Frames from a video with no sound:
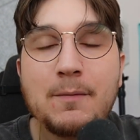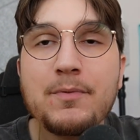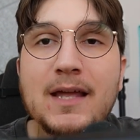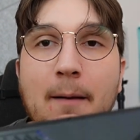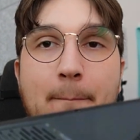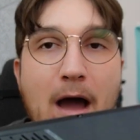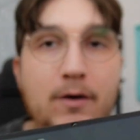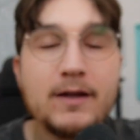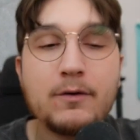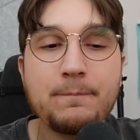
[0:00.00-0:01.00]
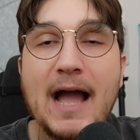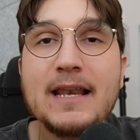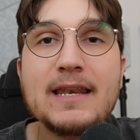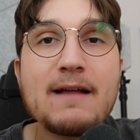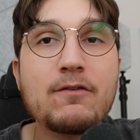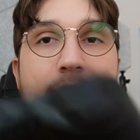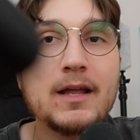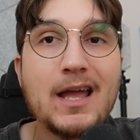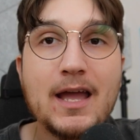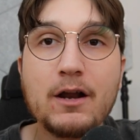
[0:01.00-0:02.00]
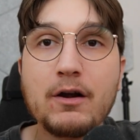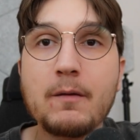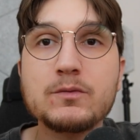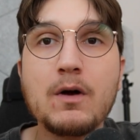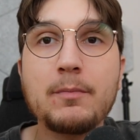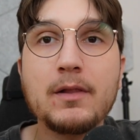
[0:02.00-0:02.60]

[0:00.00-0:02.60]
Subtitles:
something about it, I never get hand cramps while